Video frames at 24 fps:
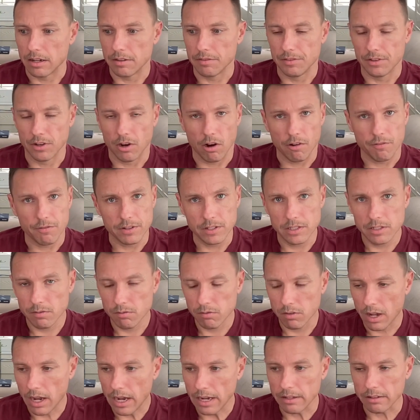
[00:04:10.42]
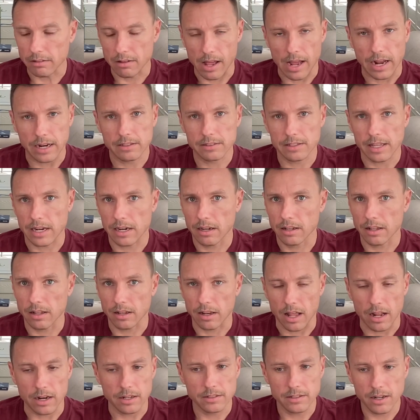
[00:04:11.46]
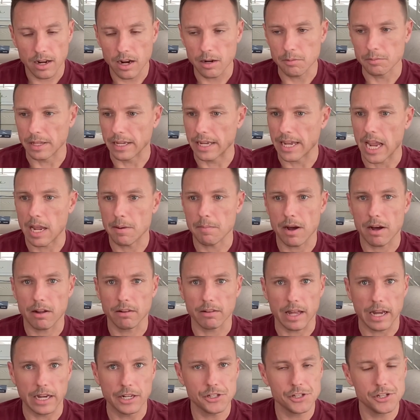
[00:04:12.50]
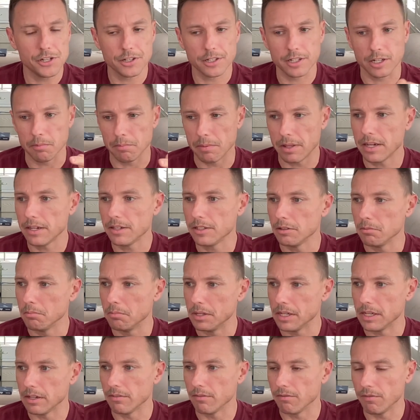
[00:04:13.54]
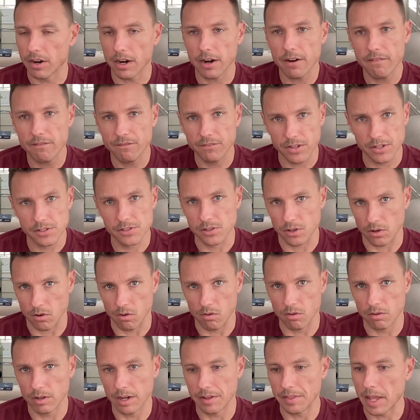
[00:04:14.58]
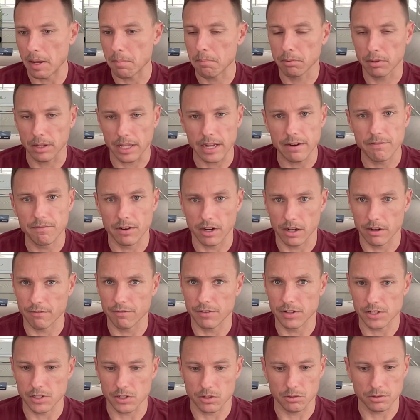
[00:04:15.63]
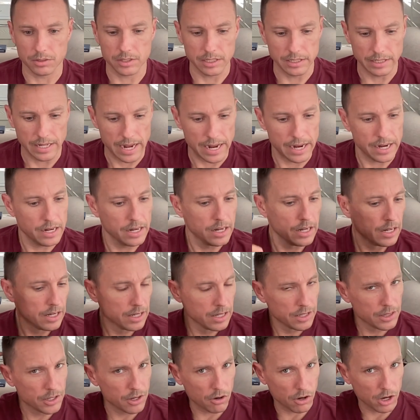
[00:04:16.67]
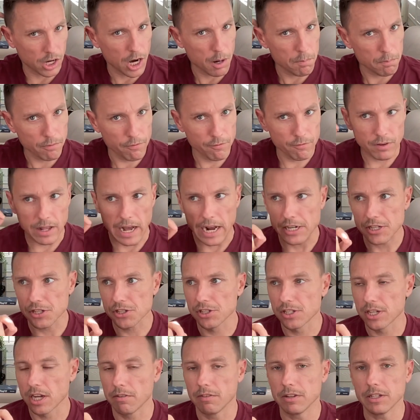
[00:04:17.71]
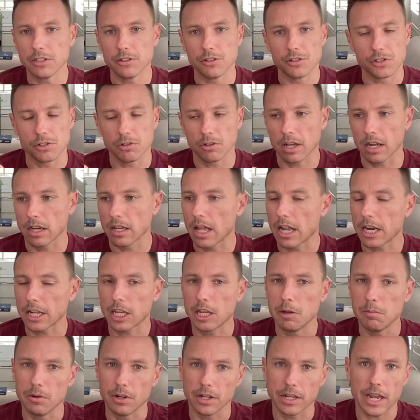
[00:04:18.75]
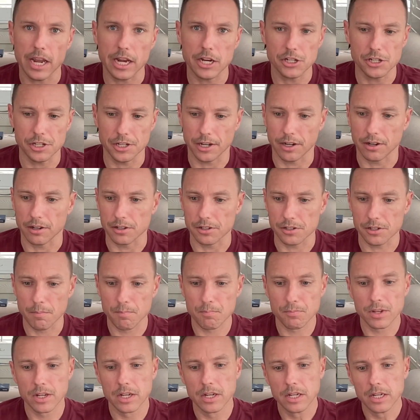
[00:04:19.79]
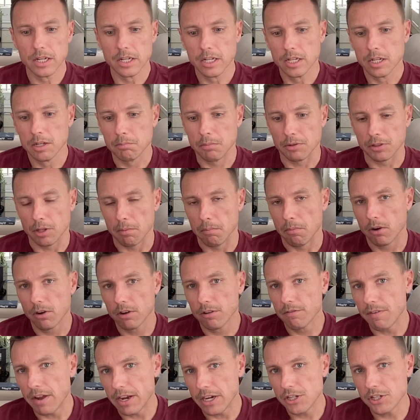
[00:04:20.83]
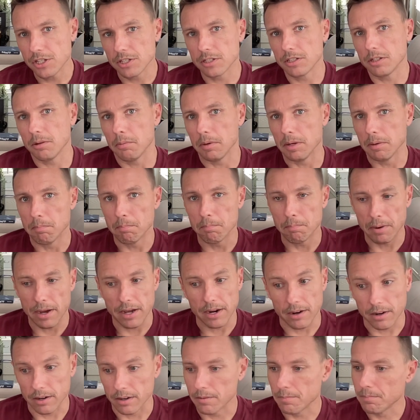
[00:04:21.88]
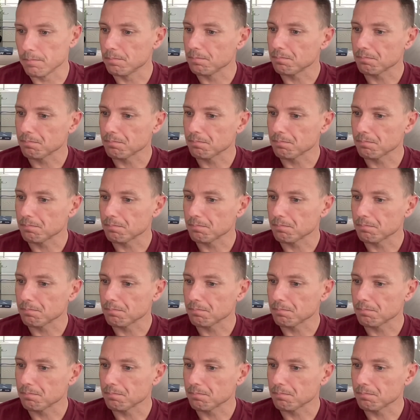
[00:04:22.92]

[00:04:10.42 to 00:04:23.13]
the offensive line lacks that a lot of time. They came out last year committed to being very physical, and they played very physical. Today, there are a couple flashes of it. You still got a lot of communication errors. But the motivation to be better,